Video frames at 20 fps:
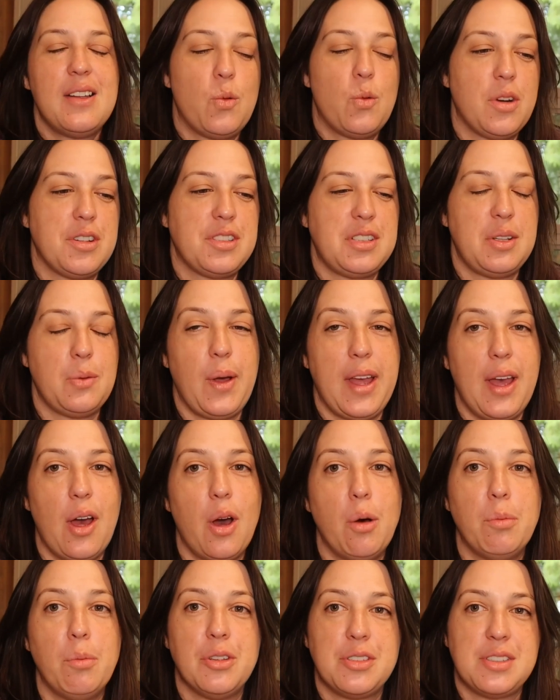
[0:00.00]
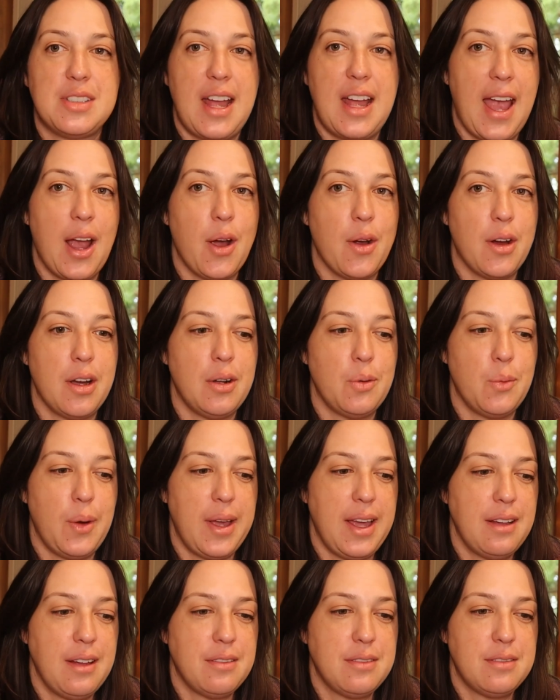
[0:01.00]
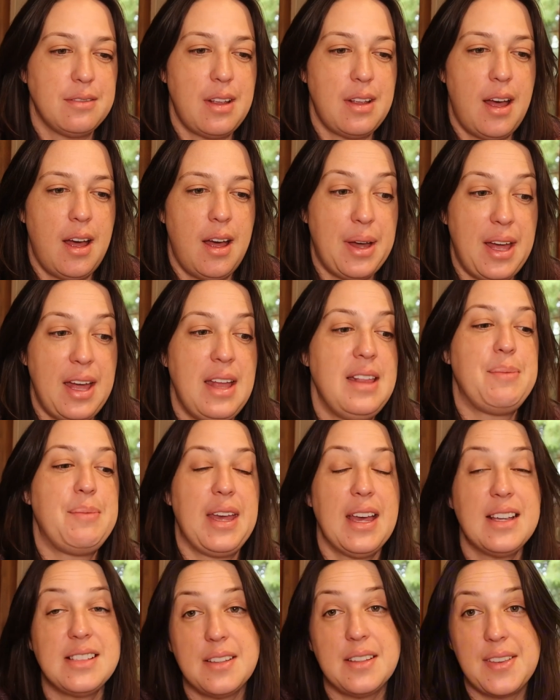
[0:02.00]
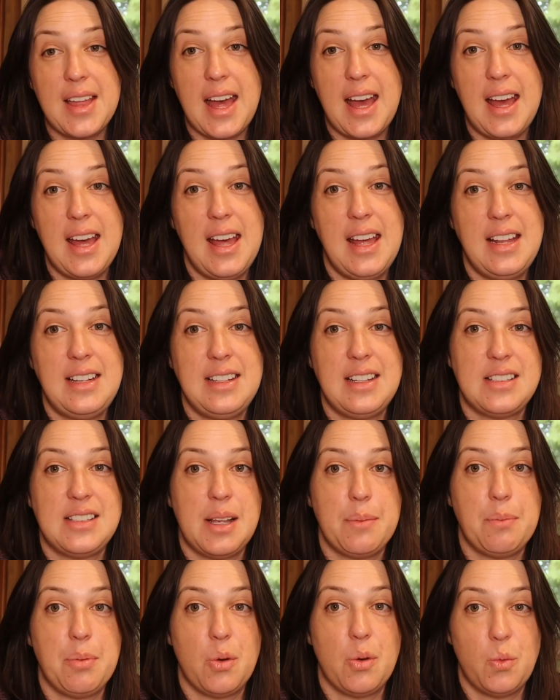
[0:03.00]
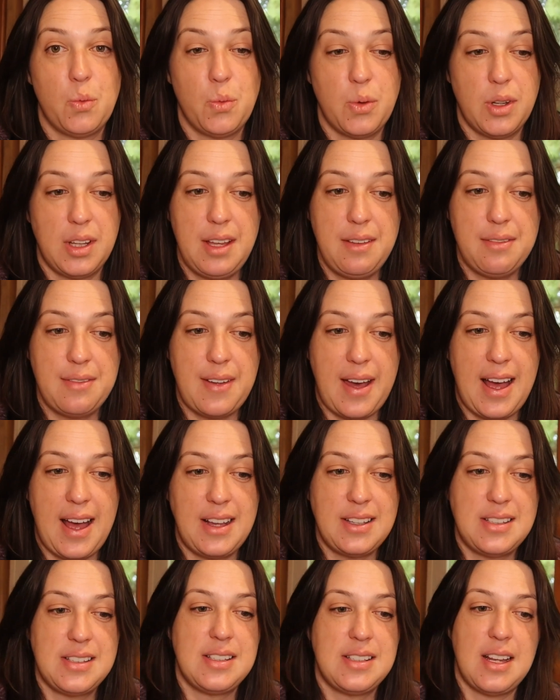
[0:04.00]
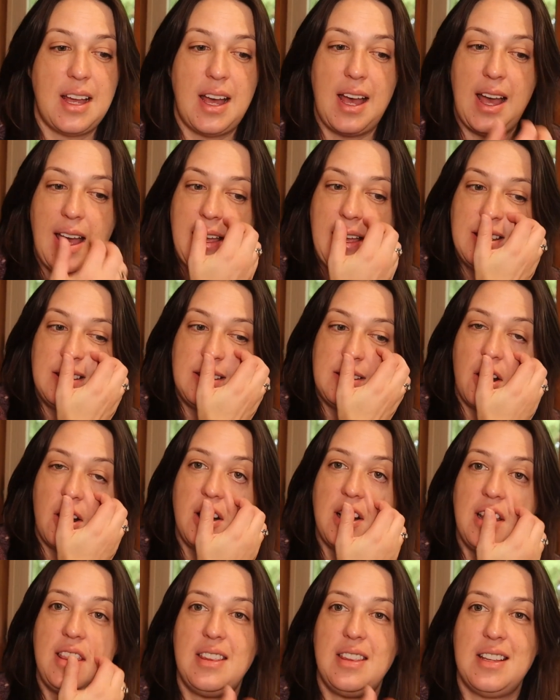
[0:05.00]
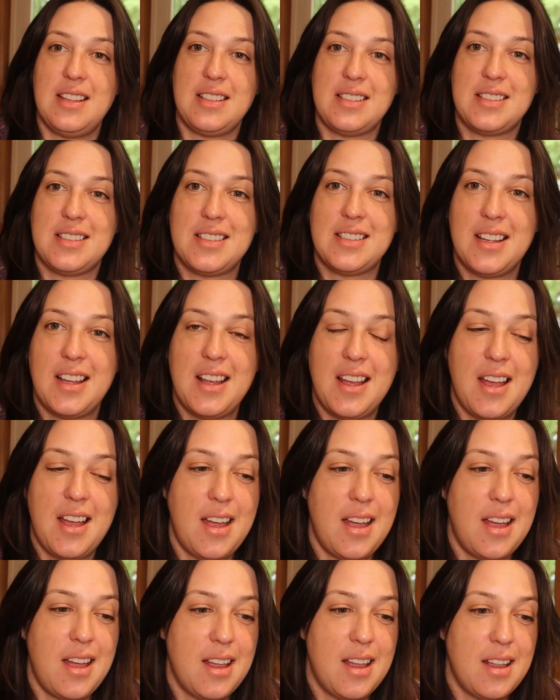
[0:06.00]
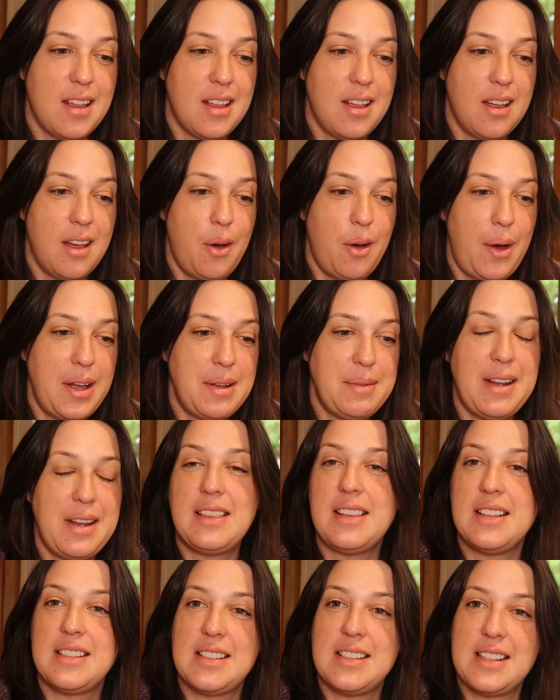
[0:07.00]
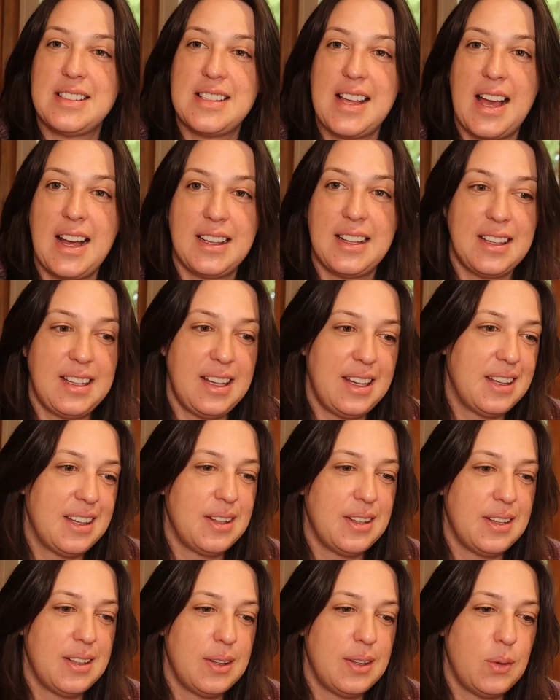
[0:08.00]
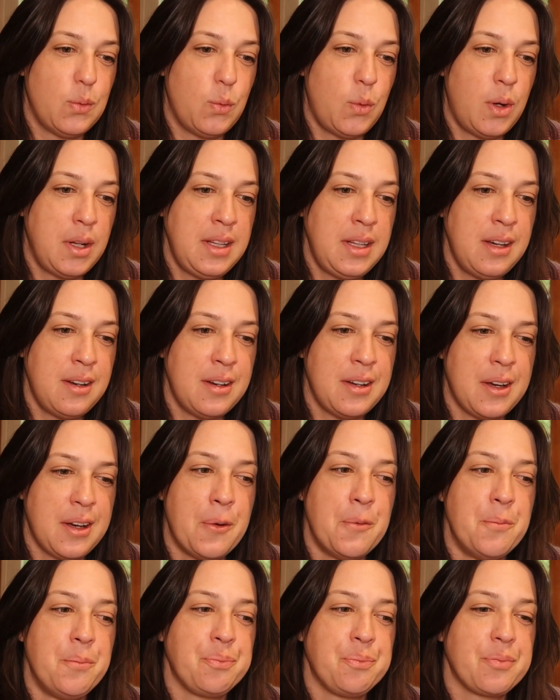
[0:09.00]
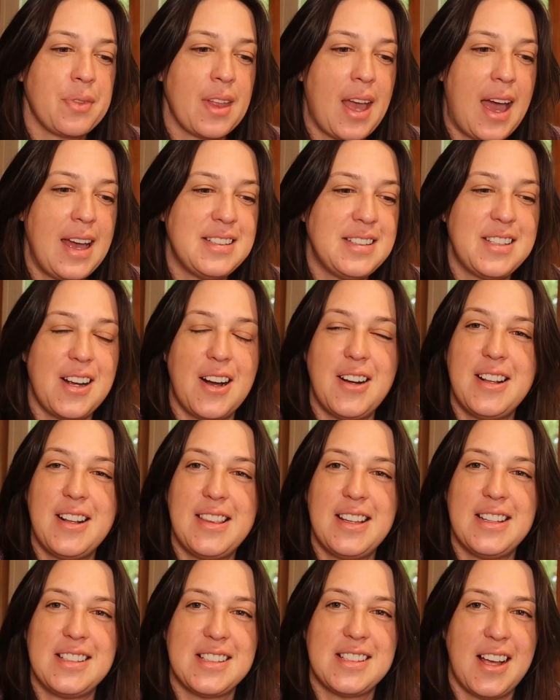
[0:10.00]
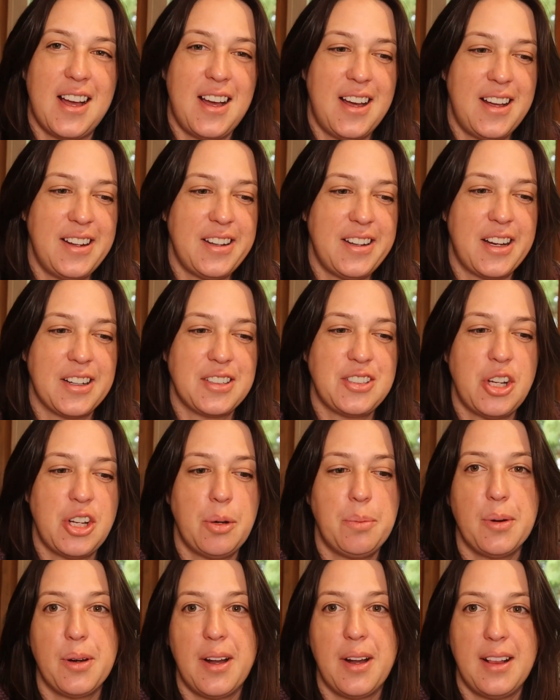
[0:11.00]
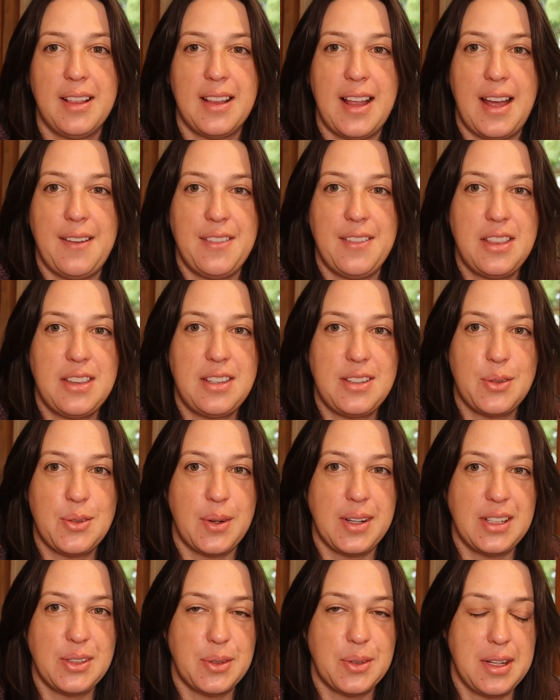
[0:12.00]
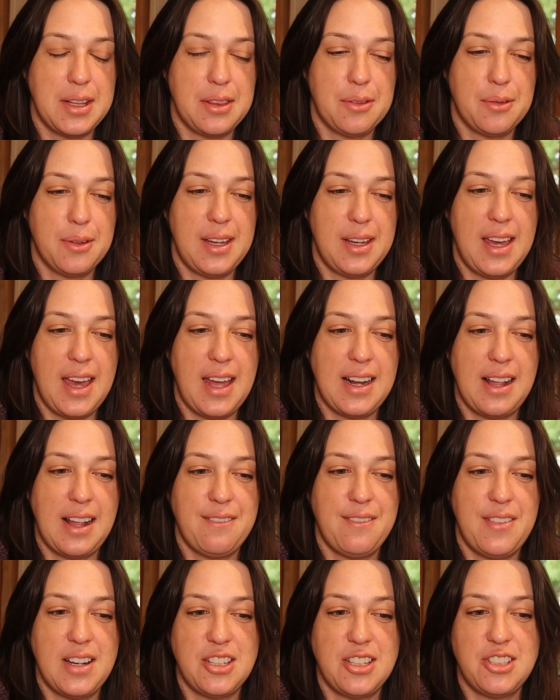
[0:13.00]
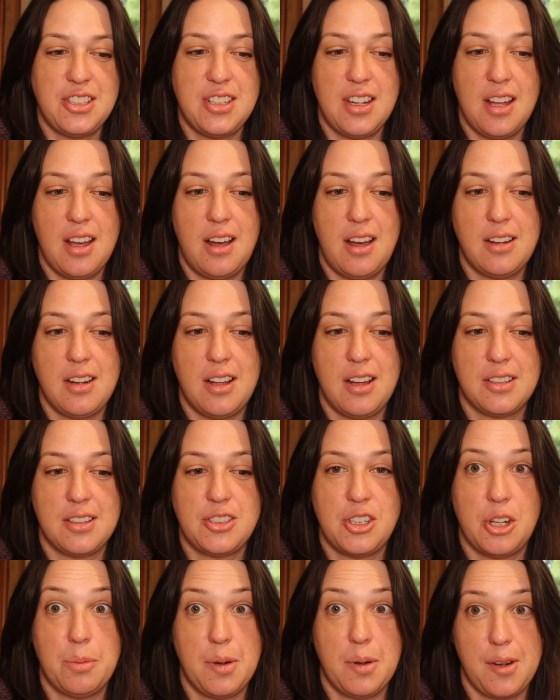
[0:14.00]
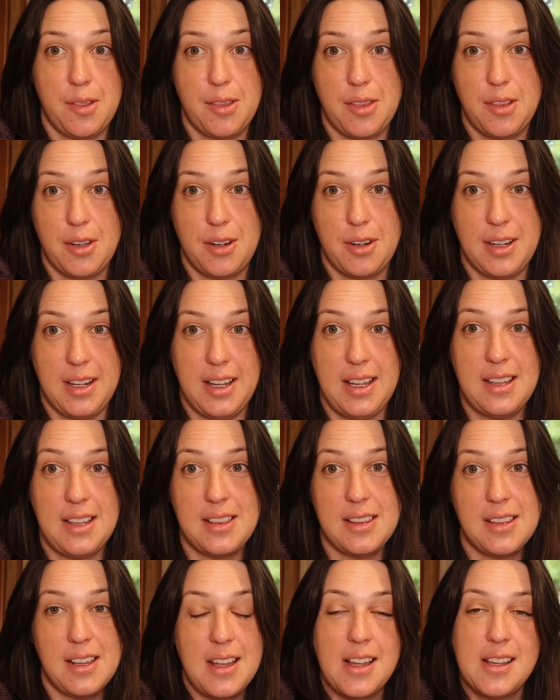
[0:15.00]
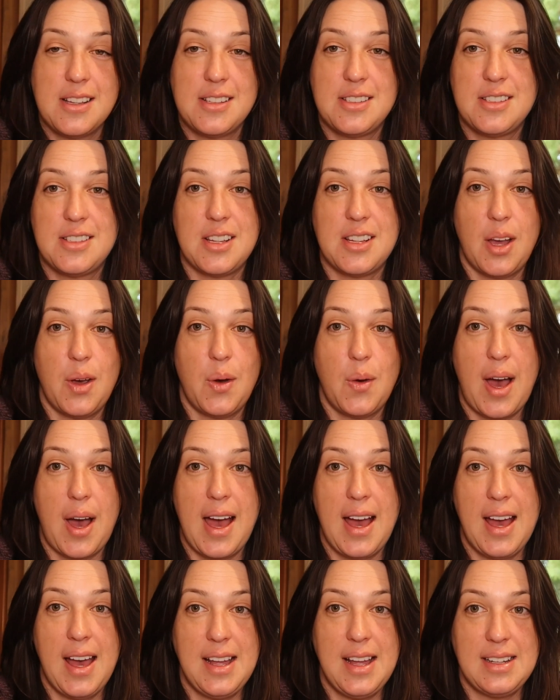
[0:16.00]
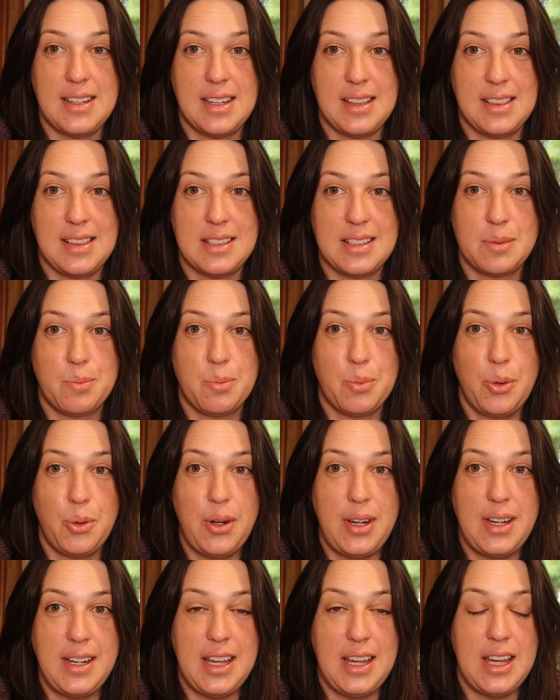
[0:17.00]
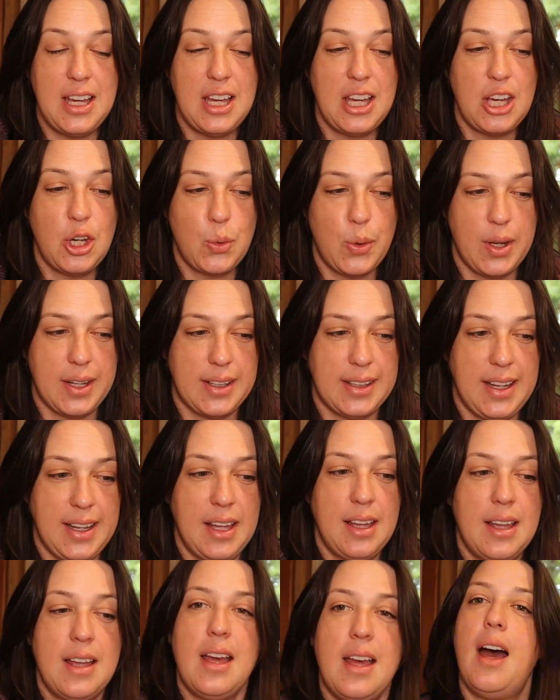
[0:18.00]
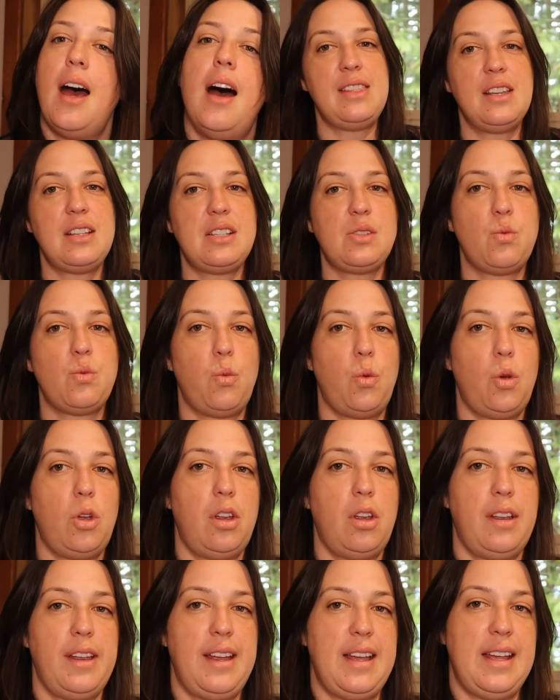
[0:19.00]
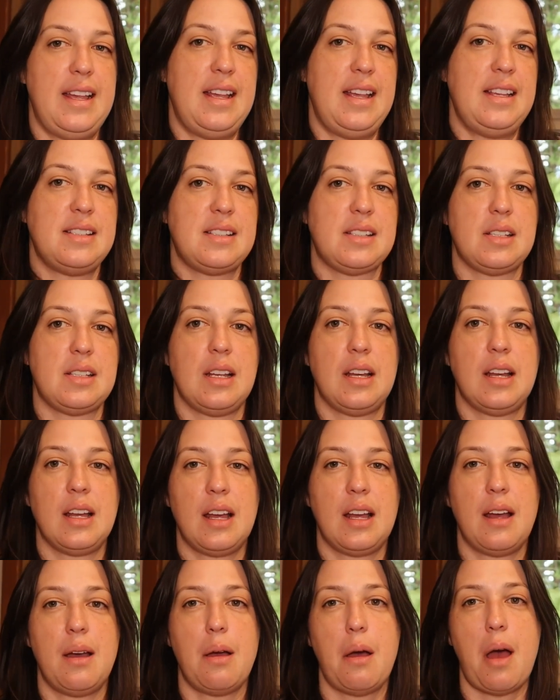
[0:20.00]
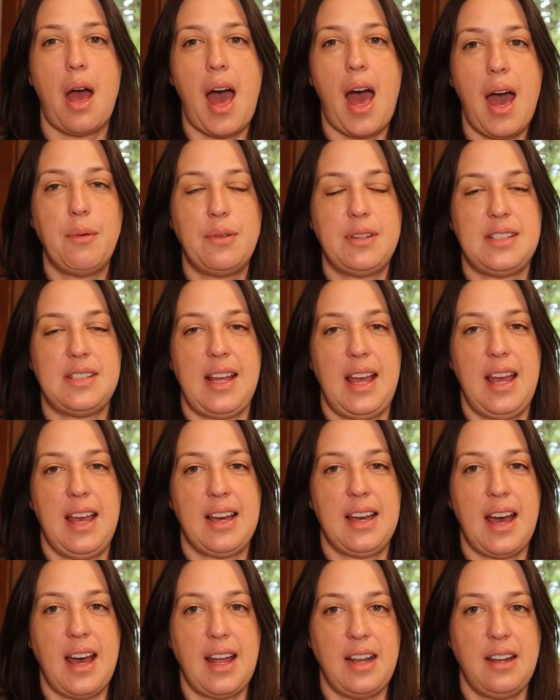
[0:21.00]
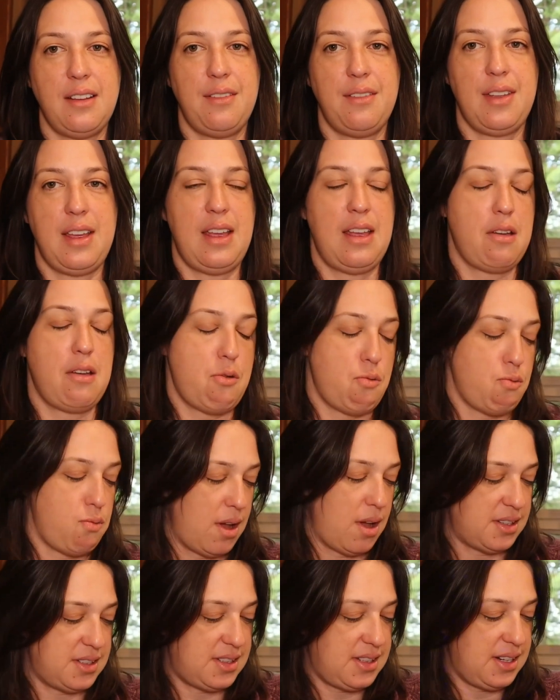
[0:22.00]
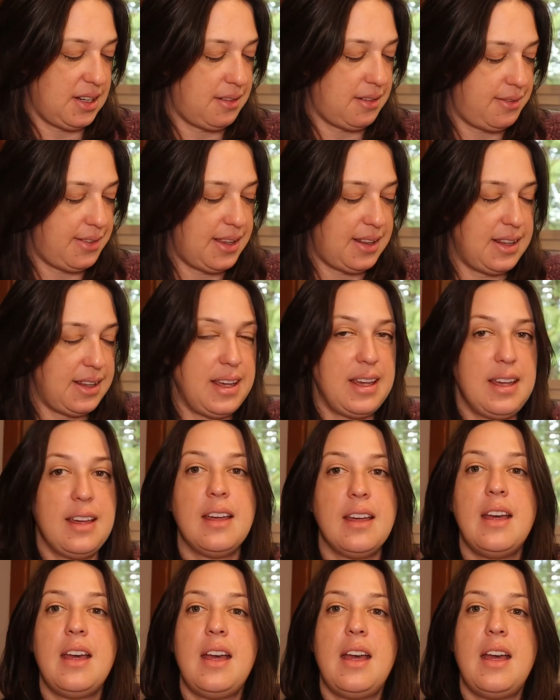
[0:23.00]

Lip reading: worsted weight, almost at Aran weight. But because of that, it knits up really fast. I started this, I knit this exactly 1 year ago. I started this on October 11th, 2023, and I finished it on October 30th. So I knit this pretty quickly. This wool is, I would say, kind of a rustic feeling.